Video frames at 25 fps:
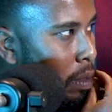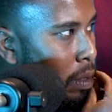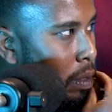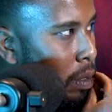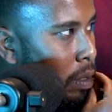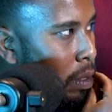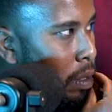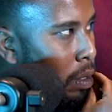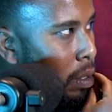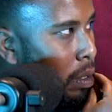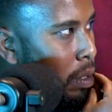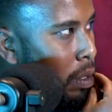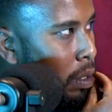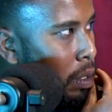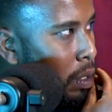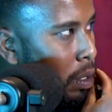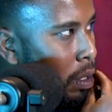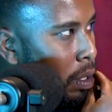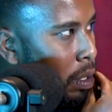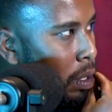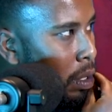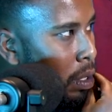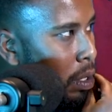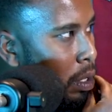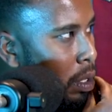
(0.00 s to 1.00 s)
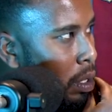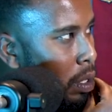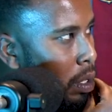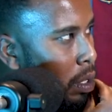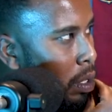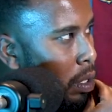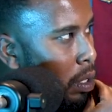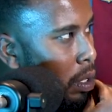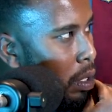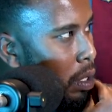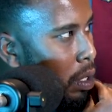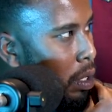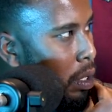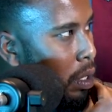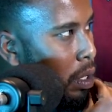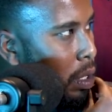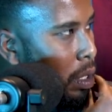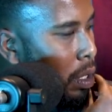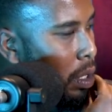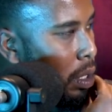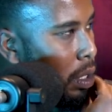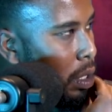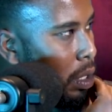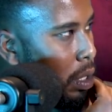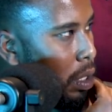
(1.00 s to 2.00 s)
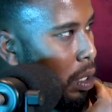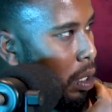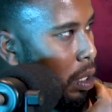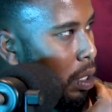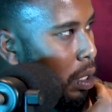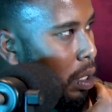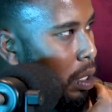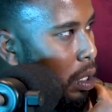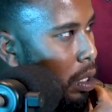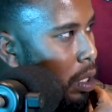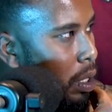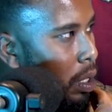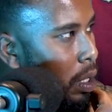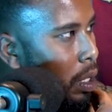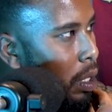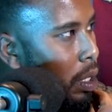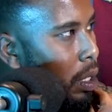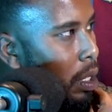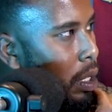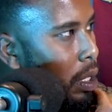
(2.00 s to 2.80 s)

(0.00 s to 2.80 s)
The person shown says nothing.